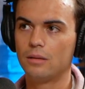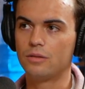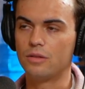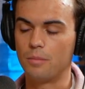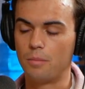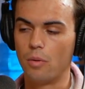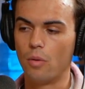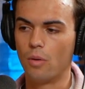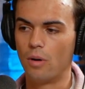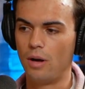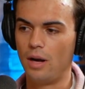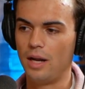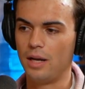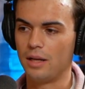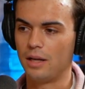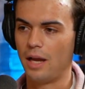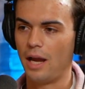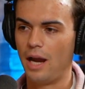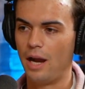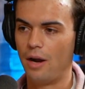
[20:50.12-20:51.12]
support
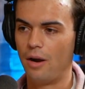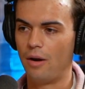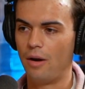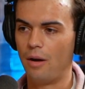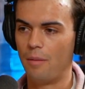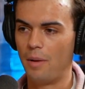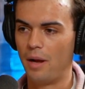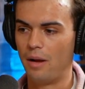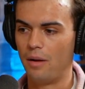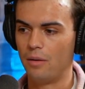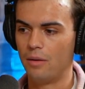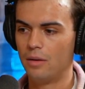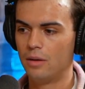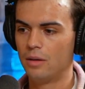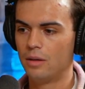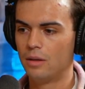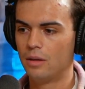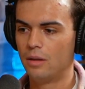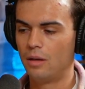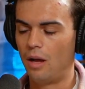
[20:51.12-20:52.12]
and care about
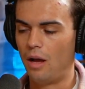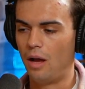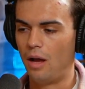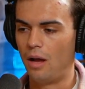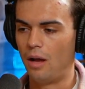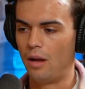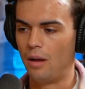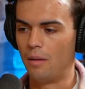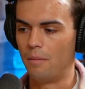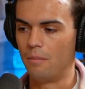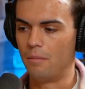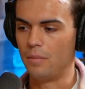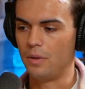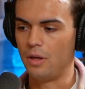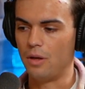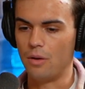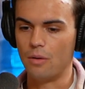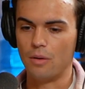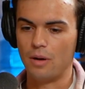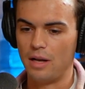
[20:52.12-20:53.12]
um,
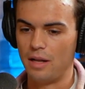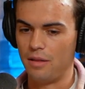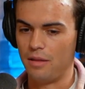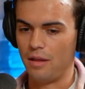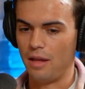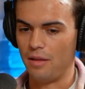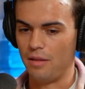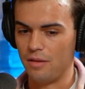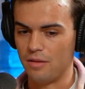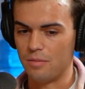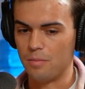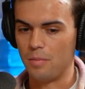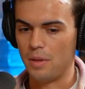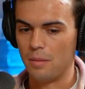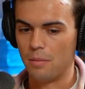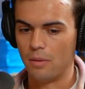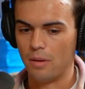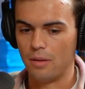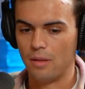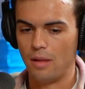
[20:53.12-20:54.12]
you and, and these
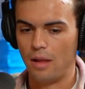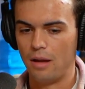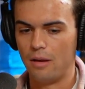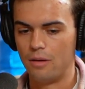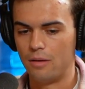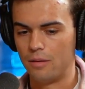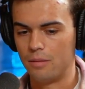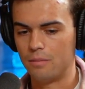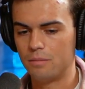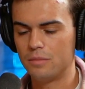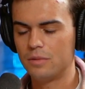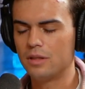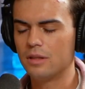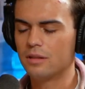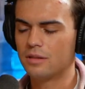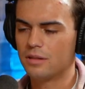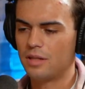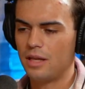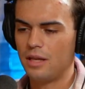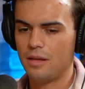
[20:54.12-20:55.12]
people on, or
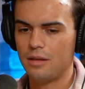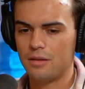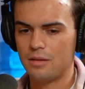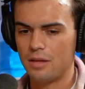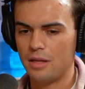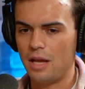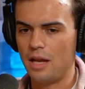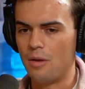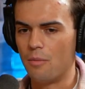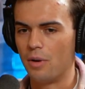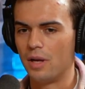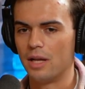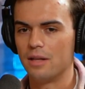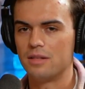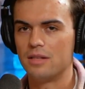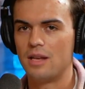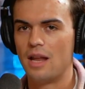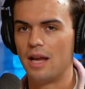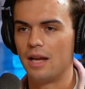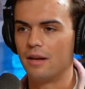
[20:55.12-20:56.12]
let's say anyone
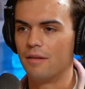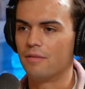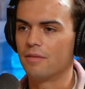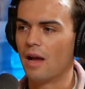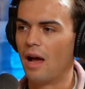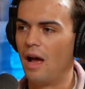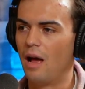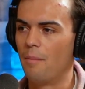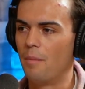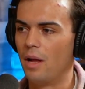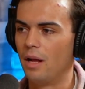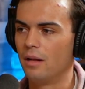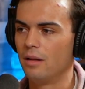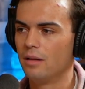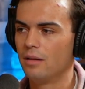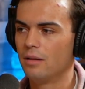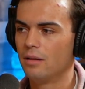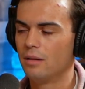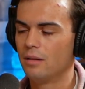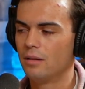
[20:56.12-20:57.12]
gets a negative comment
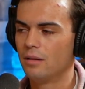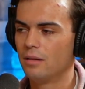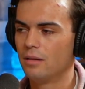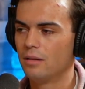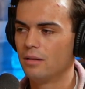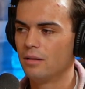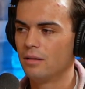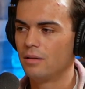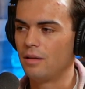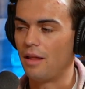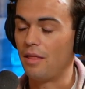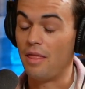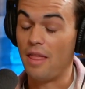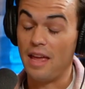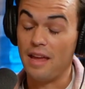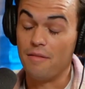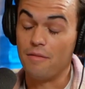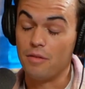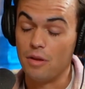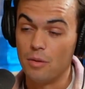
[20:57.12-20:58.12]
that
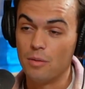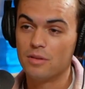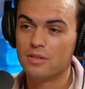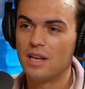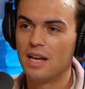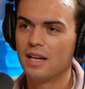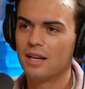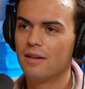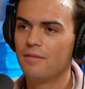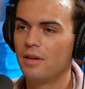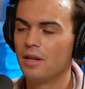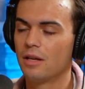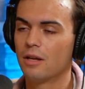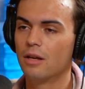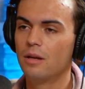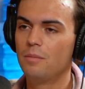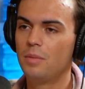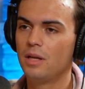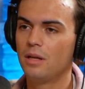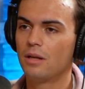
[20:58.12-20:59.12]
they view as negative. It
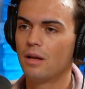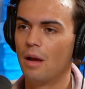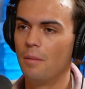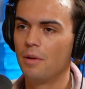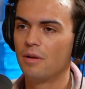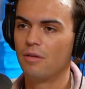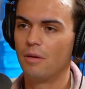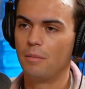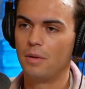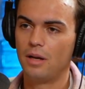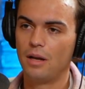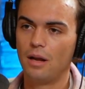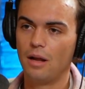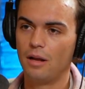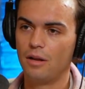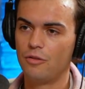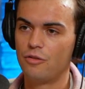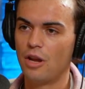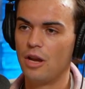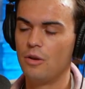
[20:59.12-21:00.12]
could be coming from an,
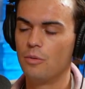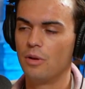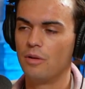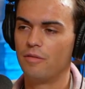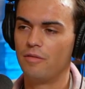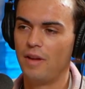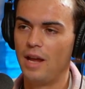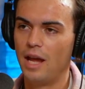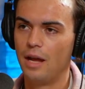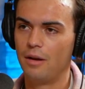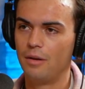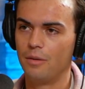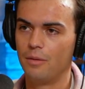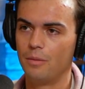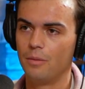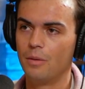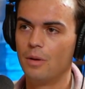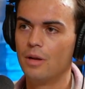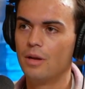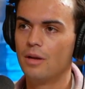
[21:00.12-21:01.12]
a genuine fan
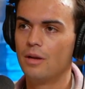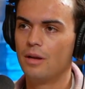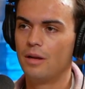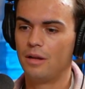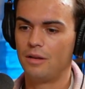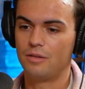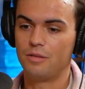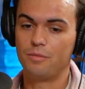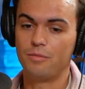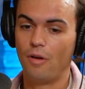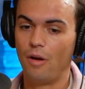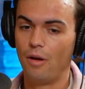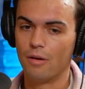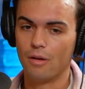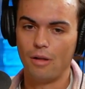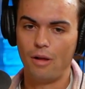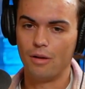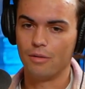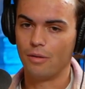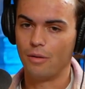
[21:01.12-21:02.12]
who has followed
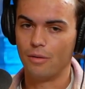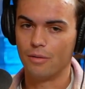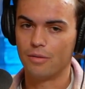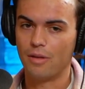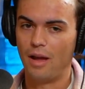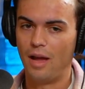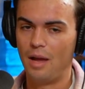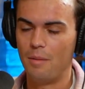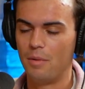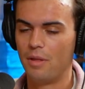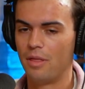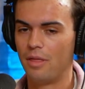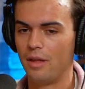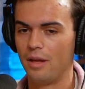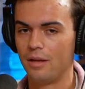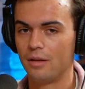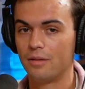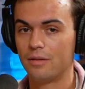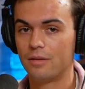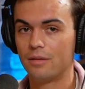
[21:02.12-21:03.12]
along the whole time and
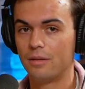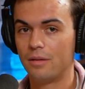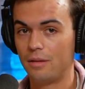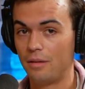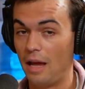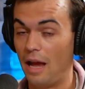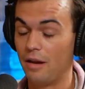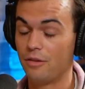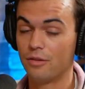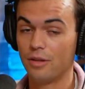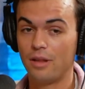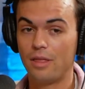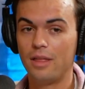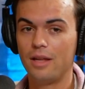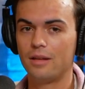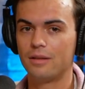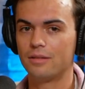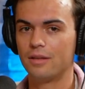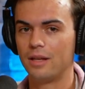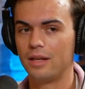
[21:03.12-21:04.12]
thinks actually
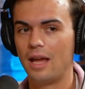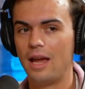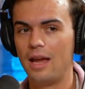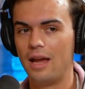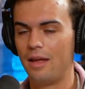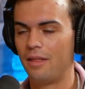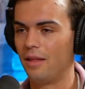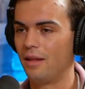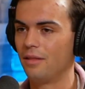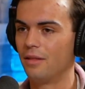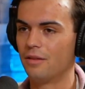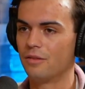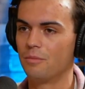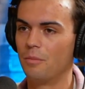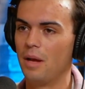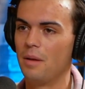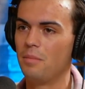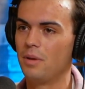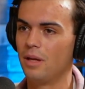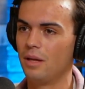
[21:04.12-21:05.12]
thinks like, hey, I think this
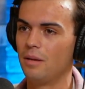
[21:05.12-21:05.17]
might